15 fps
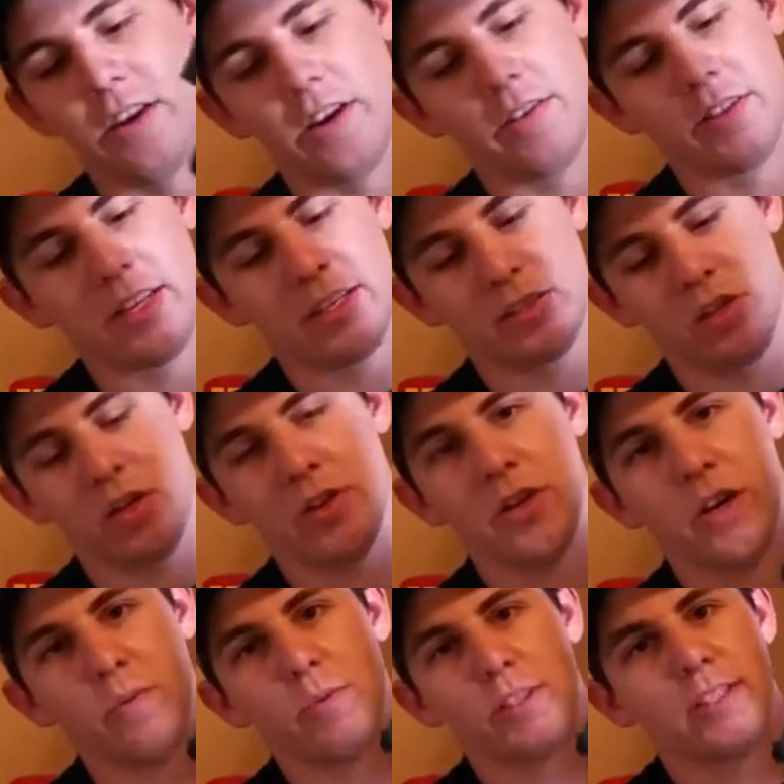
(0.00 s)
that everything's all
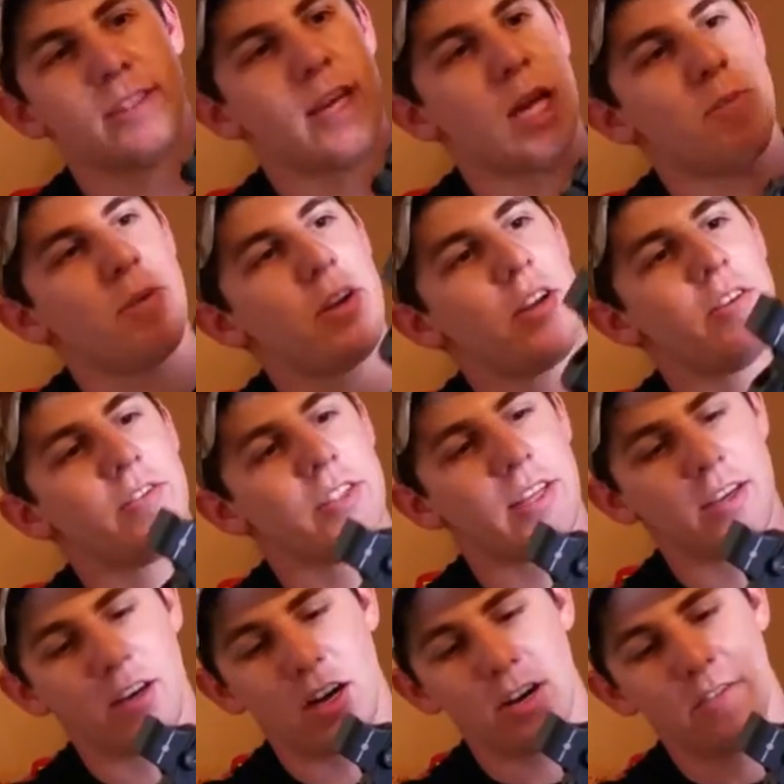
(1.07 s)
done with the tape and
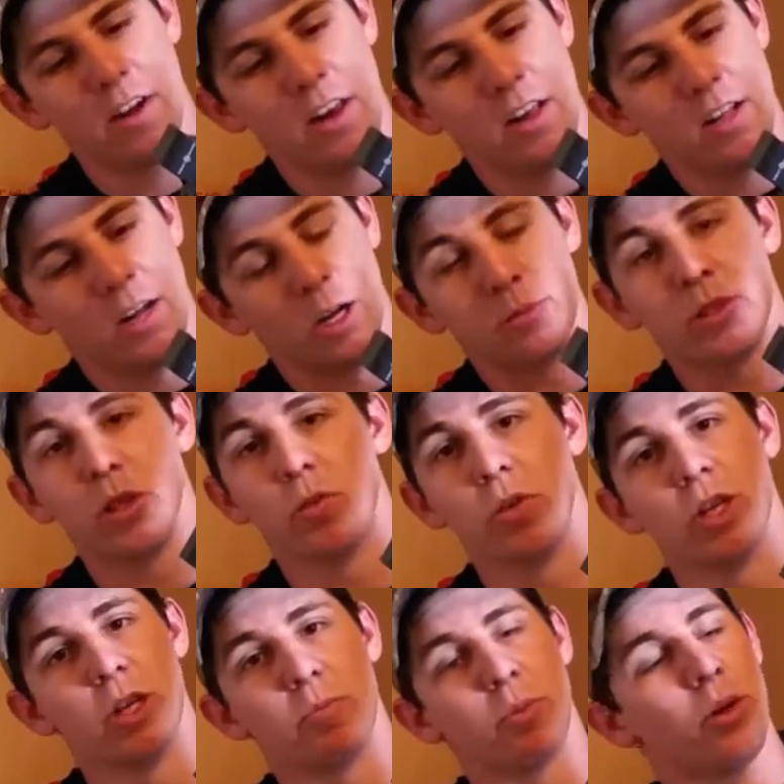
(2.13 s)
everything off. I'm still
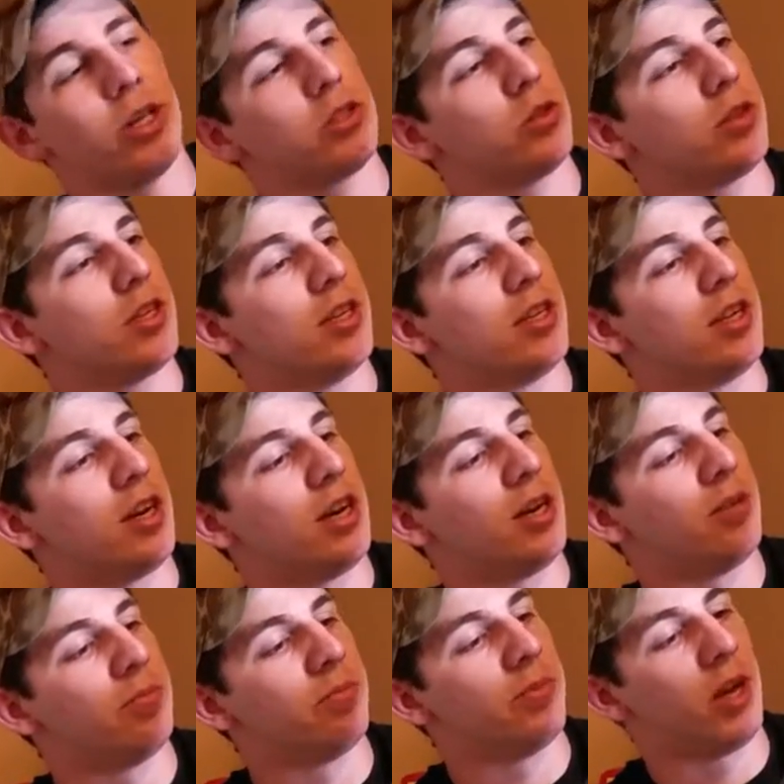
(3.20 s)
really impressed with it.
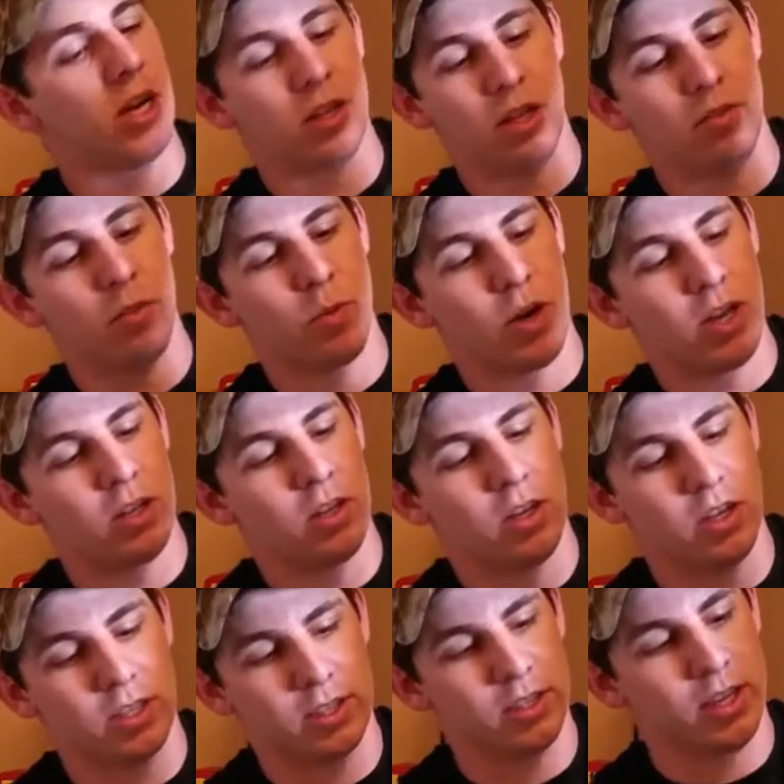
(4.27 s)
Um, I love the way it
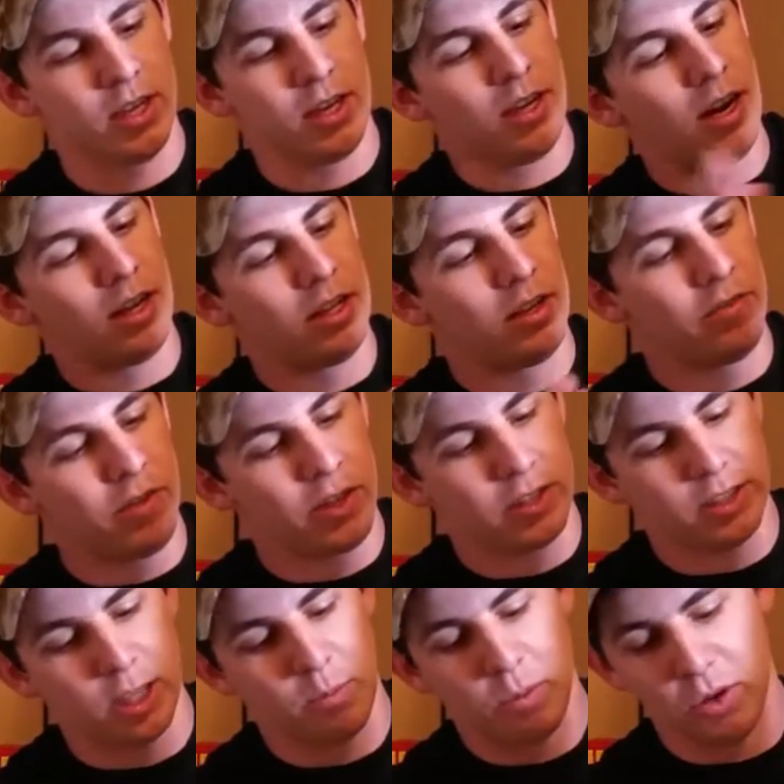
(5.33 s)
looks. I love the
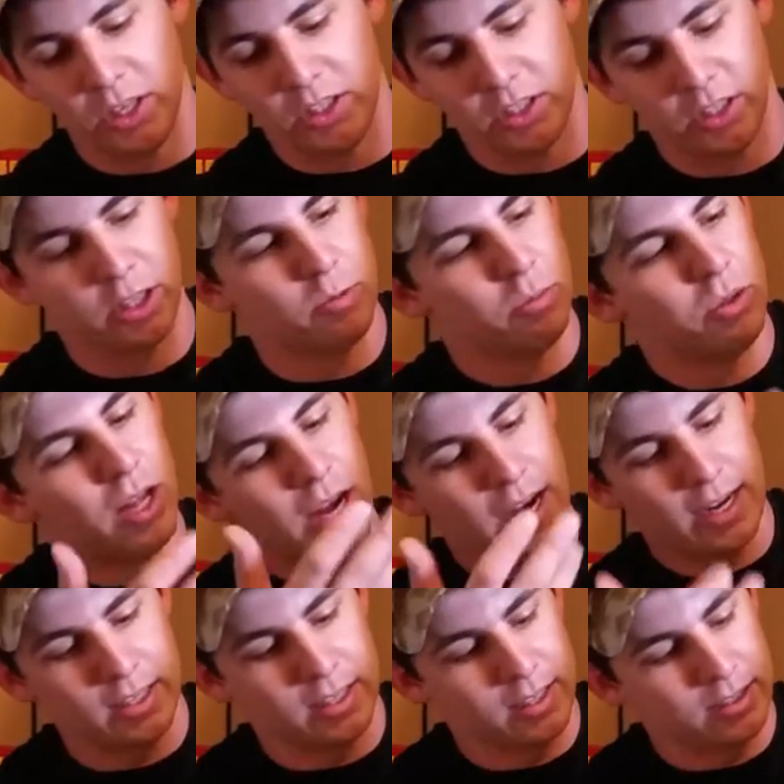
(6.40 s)
separation of the
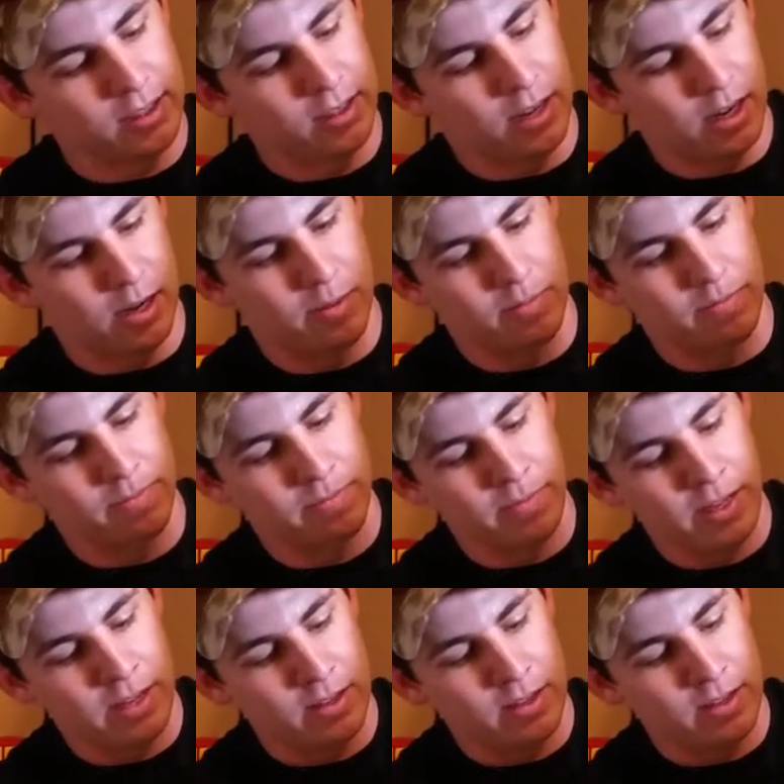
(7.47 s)
black, um,